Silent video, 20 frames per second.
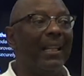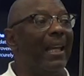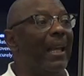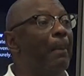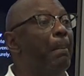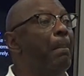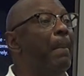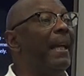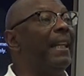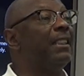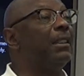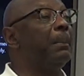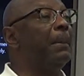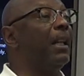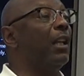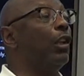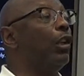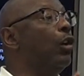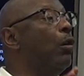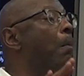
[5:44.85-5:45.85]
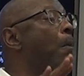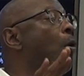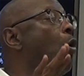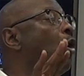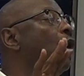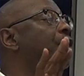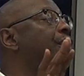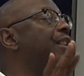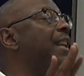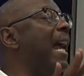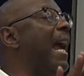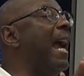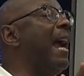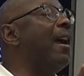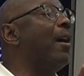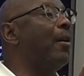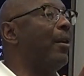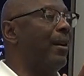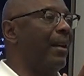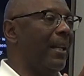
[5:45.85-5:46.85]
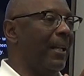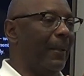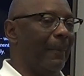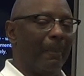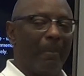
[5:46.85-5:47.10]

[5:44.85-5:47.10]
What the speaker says: It makes me a little more daring.